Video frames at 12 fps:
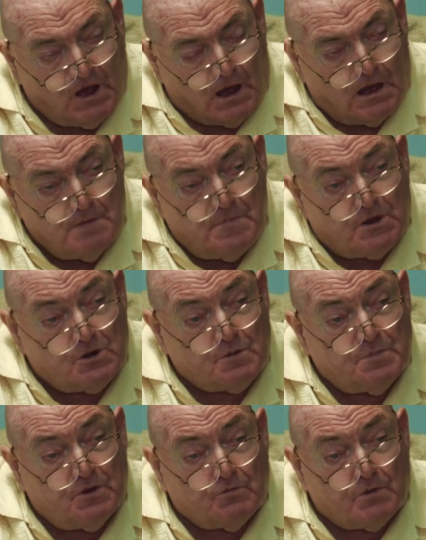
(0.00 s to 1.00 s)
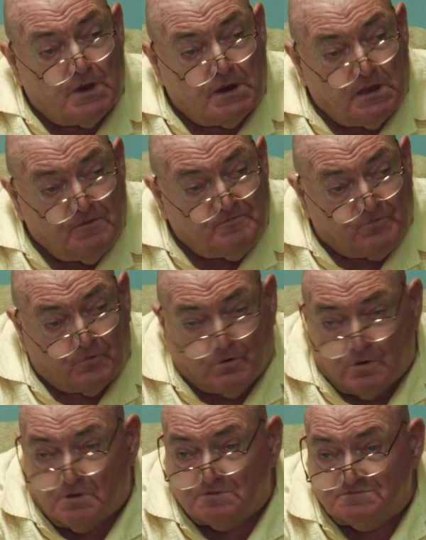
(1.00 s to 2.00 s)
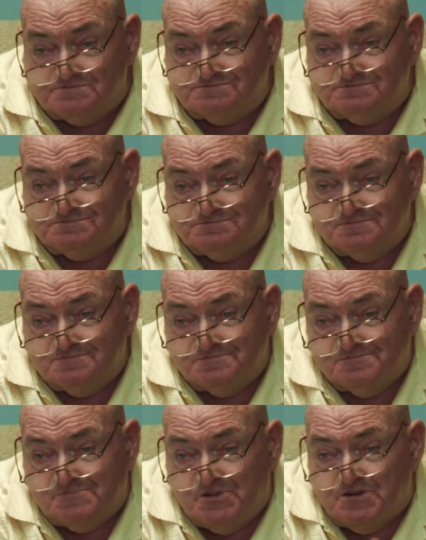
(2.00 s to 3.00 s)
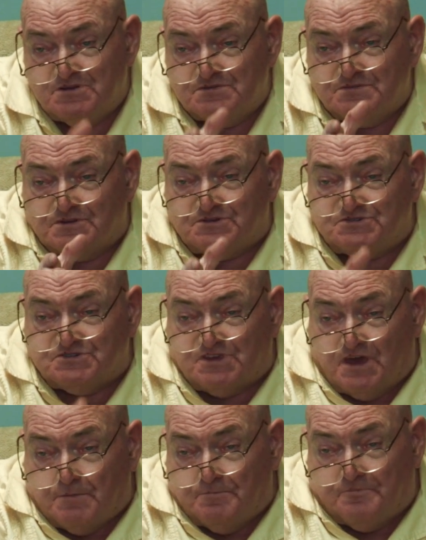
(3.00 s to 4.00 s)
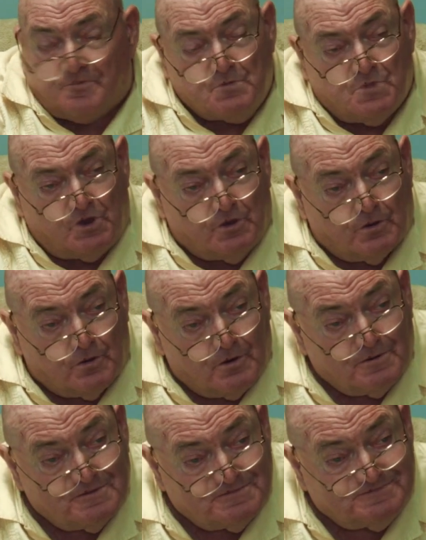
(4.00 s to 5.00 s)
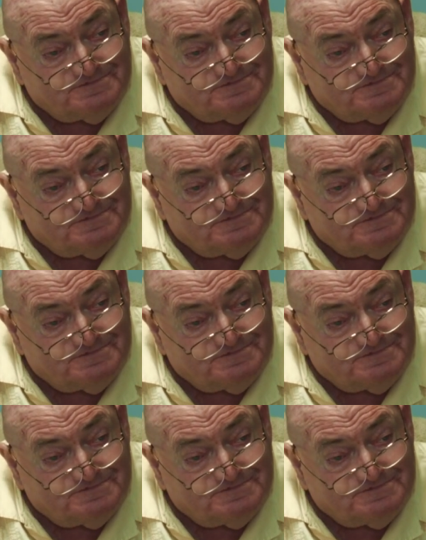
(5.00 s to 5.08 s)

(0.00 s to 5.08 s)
I better be ready for the step from here